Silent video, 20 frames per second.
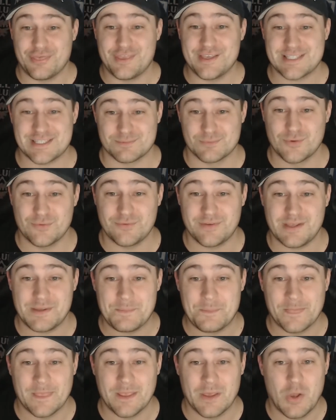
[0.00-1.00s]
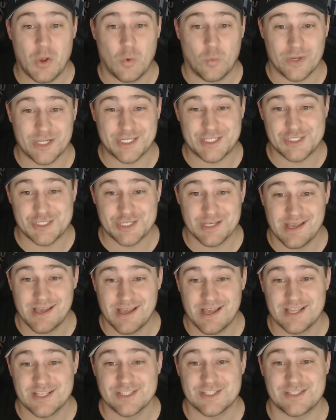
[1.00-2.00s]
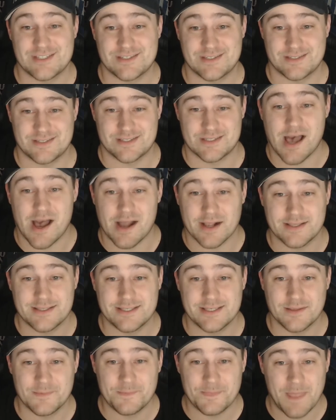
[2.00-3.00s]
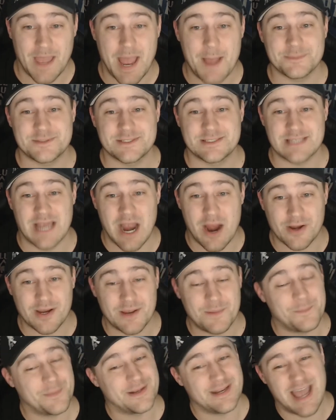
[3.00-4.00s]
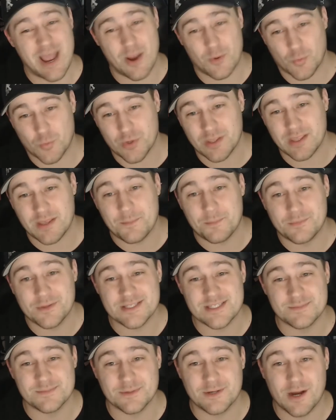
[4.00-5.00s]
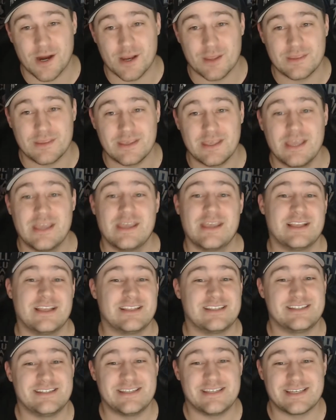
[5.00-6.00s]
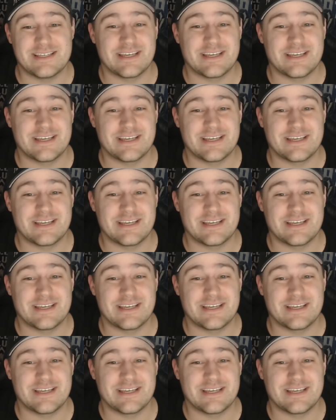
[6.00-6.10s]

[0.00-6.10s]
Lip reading: movie, which sucked. I'm sorry, but not really. Melissa McCarthy, you